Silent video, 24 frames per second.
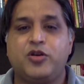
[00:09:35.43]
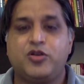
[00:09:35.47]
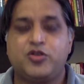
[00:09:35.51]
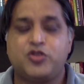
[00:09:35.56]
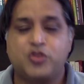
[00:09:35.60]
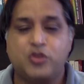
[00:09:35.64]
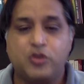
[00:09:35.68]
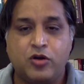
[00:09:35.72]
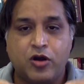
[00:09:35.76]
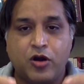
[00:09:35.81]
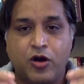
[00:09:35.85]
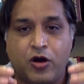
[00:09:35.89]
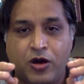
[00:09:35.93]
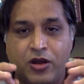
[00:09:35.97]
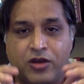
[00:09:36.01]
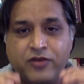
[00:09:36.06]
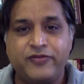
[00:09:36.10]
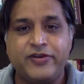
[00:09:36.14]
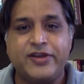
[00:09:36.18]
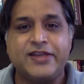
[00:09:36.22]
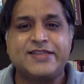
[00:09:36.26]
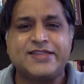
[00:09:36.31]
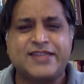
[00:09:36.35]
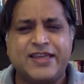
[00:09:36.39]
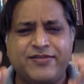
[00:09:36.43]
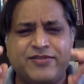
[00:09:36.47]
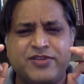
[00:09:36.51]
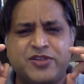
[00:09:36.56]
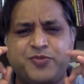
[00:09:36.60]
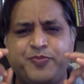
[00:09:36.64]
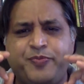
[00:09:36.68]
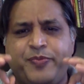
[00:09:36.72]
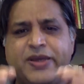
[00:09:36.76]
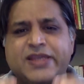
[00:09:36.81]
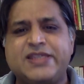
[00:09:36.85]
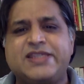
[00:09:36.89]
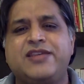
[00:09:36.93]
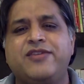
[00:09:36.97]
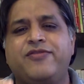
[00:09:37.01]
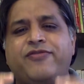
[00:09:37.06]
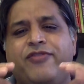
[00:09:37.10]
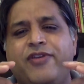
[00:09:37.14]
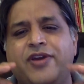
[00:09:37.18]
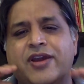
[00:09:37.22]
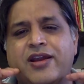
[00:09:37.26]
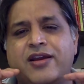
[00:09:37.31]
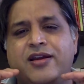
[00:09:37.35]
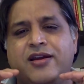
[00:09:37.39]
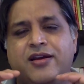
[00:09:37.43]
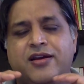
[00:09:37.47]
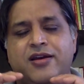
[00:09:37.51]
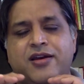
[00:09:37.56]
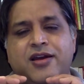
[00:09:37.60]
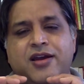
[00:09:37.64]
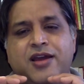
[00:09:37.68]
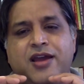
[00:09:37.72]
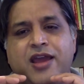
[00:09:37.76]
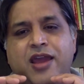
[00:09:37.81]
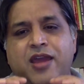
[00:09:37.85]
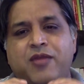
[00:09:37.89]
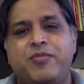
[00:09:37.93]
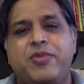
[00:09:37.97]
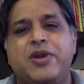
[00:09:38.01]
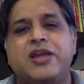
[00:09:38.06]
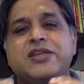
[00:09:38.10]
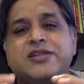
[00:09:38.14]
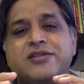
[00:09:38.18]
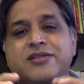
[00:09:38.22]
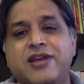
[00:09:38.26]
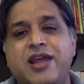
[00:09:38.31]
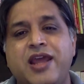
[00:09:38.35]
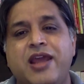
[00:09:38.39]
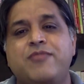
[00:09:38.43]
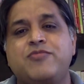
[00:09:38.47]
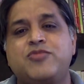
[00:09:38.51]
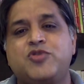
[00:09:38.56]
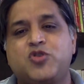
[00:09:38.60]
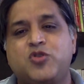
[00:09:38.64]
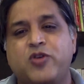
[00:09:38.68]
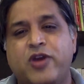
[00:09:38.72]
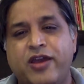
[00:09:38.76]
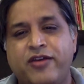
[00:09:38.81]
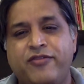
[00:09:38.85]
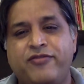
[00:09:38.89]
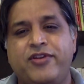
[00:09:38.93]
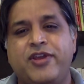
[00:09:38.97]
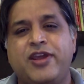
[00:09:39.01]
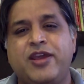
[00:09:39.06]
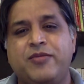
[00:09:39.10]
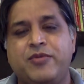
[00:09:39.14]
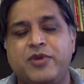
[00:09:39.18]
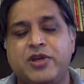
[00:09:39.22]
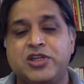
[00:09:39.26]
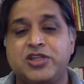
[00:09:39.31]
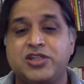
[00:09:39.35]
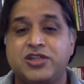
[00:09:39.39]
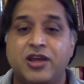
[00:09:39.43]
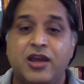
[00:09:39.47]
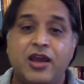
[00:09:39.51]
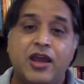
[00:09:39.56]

So always give specific image names to every image.